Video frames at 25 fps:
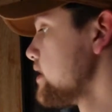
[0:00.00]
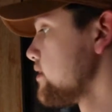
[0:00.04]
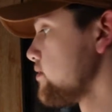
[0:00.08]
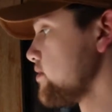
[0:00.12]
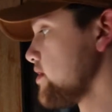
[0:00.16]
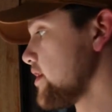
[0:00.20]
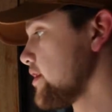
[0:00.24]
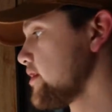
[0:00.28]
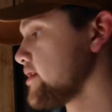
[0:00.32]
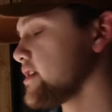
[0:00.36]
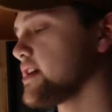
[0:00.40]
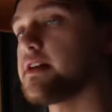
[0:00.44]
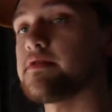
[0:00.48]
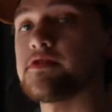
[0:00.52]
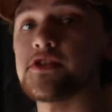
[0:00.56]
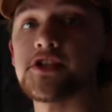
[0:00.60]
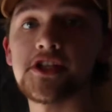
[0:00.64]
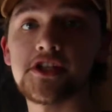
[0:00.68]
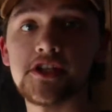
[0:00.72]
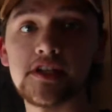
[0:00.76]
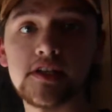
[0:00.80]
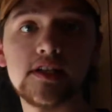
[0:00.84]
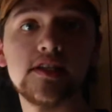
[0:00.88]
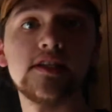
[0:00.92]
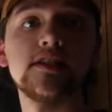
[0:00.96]
We already have a
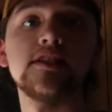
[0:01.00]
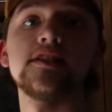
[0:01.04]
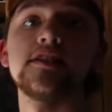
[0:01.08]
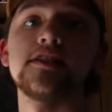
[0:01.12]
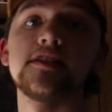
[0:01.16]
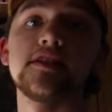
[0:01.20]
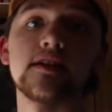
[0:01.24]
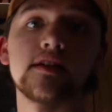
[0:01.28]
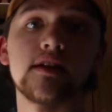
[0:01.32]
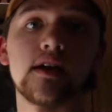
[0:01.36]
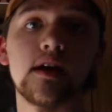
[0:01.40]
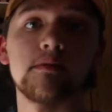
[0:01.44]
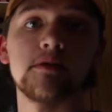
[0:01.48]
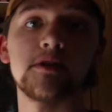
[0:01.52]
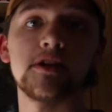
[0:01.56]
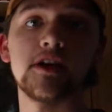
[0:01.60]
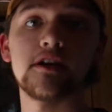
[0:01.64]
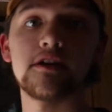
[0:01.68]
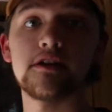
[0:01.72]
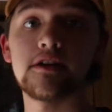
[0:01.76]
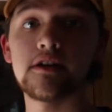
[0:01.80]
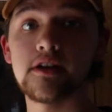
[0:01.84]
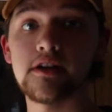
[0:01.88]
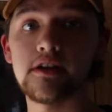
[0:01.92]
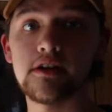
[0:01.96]
c in the
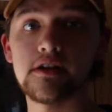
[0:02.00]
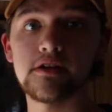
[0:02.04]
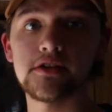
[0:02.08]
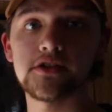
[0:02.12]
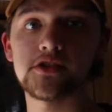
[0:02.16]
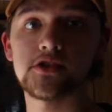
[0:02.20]
denominator here,